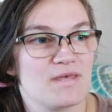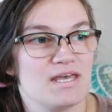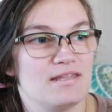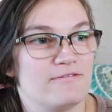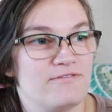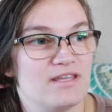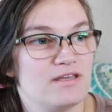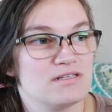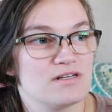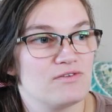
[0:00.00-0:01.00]
and the
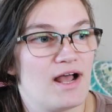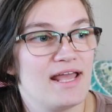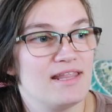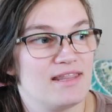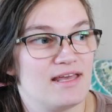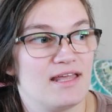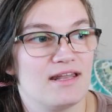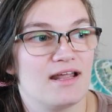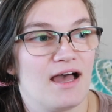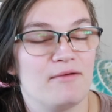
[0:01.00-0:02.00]
feelings are right,
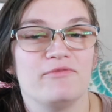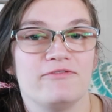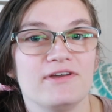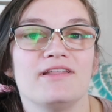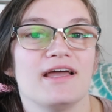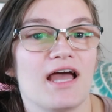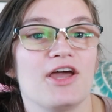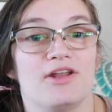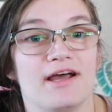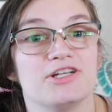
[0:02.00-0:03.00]
then I feel like I
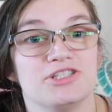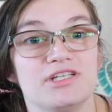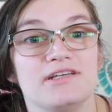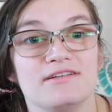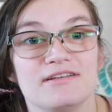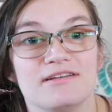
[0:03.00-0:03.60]
could actually